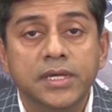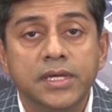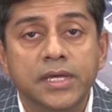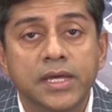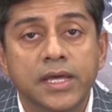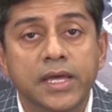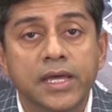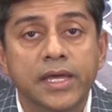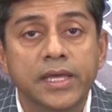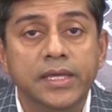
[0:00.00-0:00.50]

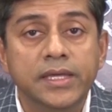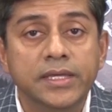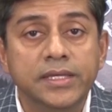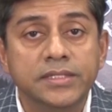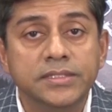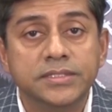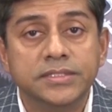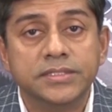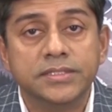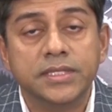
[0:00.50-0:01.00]

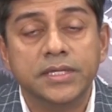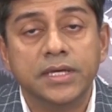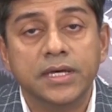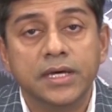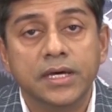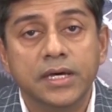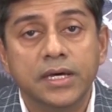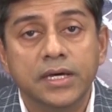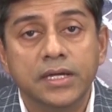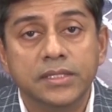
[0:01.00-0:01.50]
is
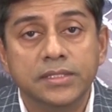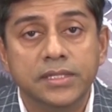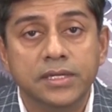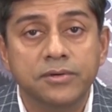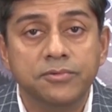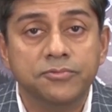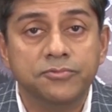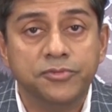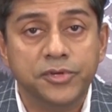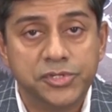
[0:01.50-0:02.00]

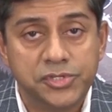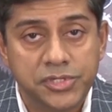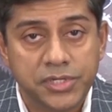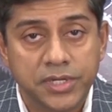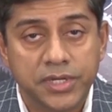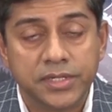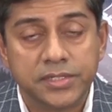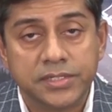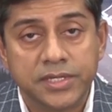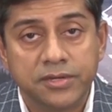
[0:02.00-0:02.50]
the
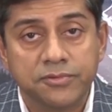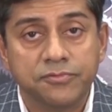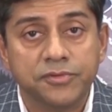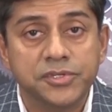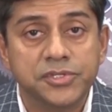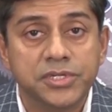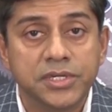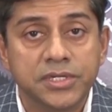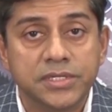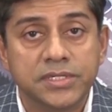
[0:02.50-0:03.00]
vishing attack.
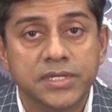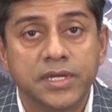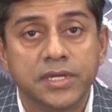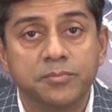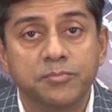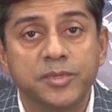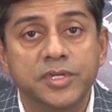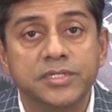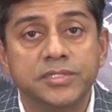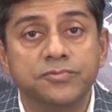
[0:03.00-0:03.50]
Vishing
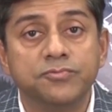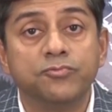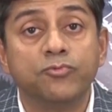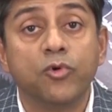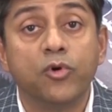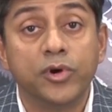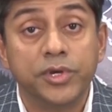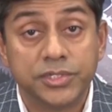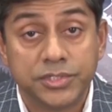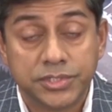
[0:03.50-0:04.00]
attack means
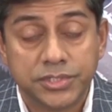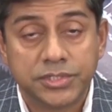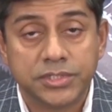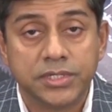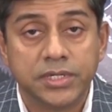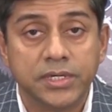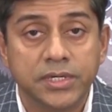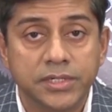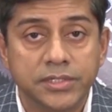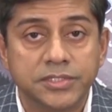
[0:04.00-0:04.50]
voice
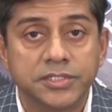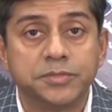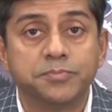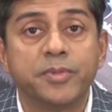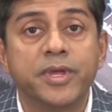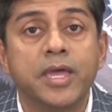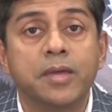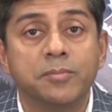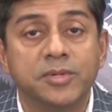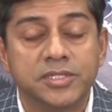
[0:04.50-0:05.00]

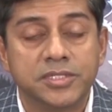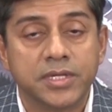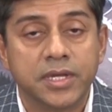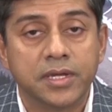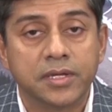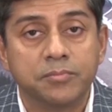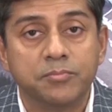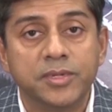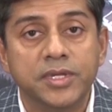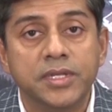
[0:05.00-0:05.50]
spam
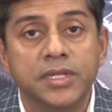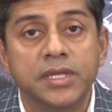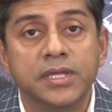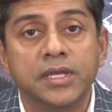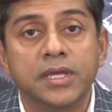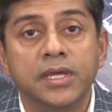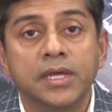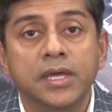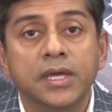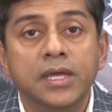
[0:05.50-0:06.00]
attack,
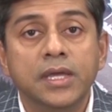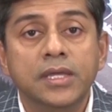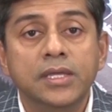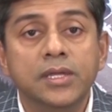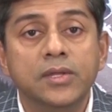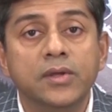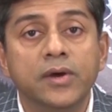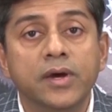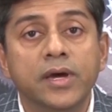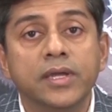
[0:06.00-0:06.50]
meaning
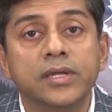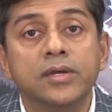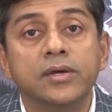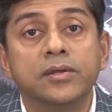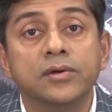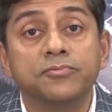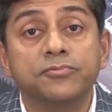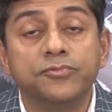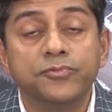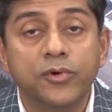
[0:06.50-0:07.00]
I
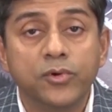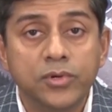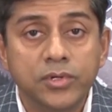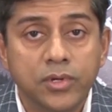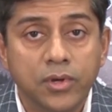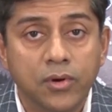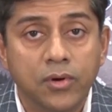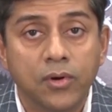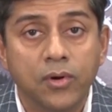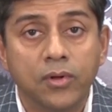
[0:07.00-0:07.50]
got a
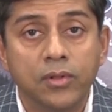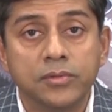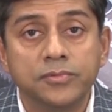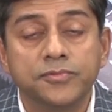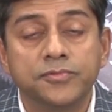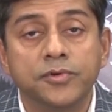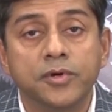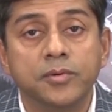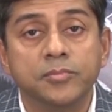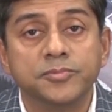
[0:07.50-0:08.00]
phone call
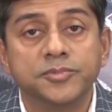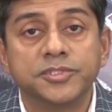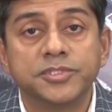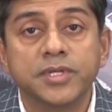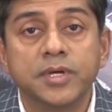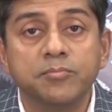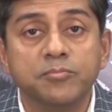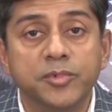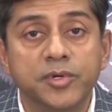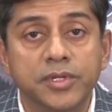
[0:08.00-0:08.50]
from
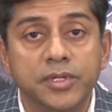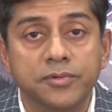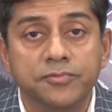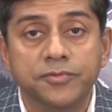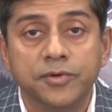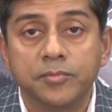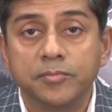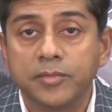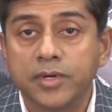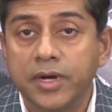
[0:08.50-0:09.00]
somebody
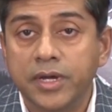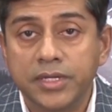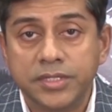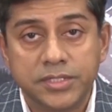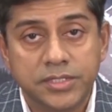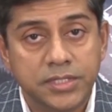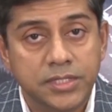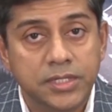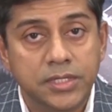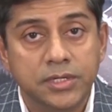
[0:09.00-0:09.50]
from
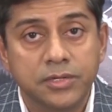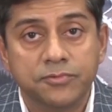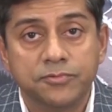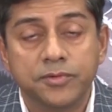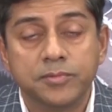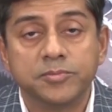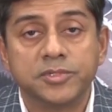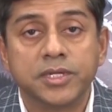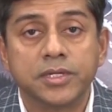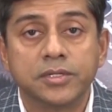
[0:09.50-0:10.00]
IT or
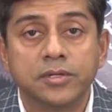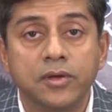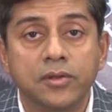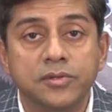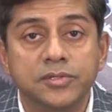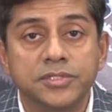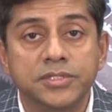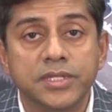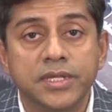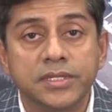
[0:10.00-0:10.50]
from
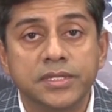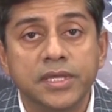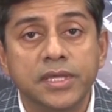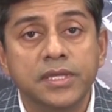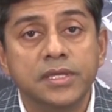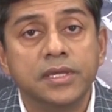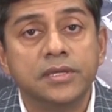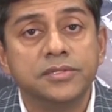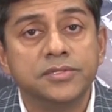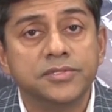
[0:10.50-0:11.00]
technology that,
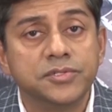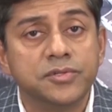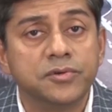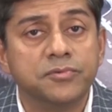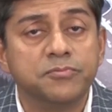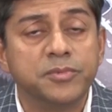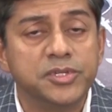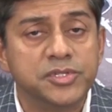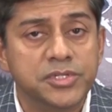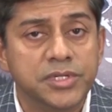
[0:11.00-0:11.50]
hey, is
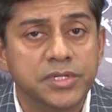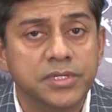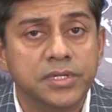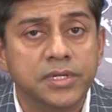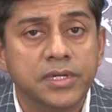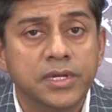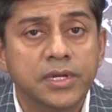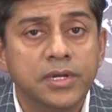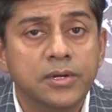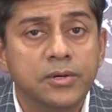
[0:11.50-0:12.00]
your
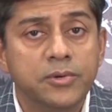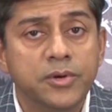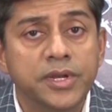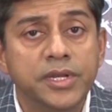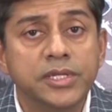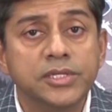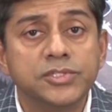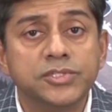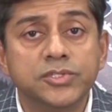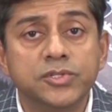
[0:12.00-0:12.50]
machine
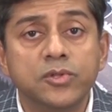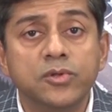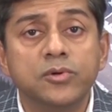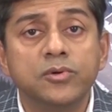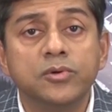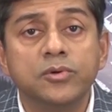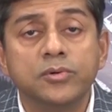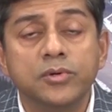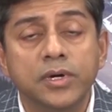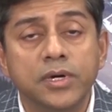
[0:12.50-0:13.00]
running
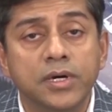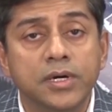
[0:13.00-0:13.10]
slow?